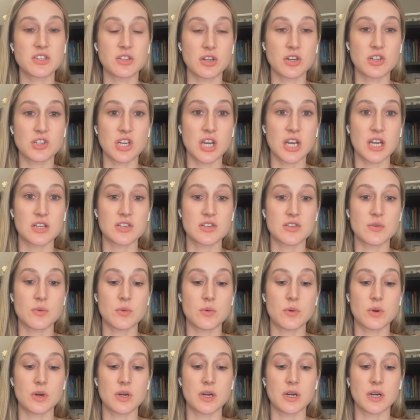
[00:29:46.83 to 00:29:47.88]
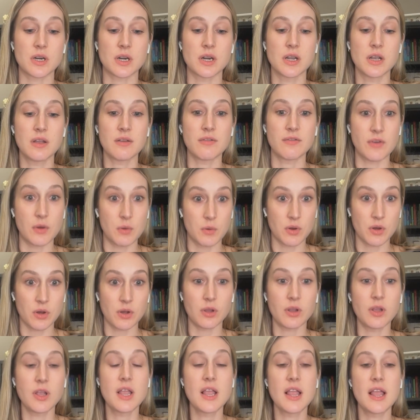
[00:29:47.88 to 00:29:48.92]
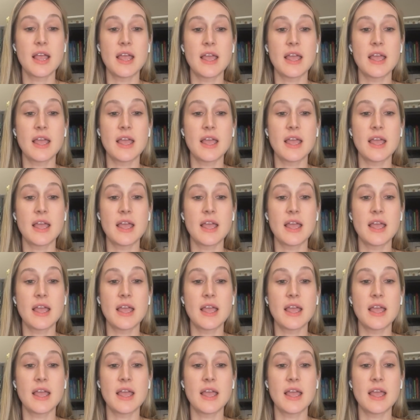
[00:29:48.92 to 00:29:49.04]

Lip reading: picture exchange, or vocal.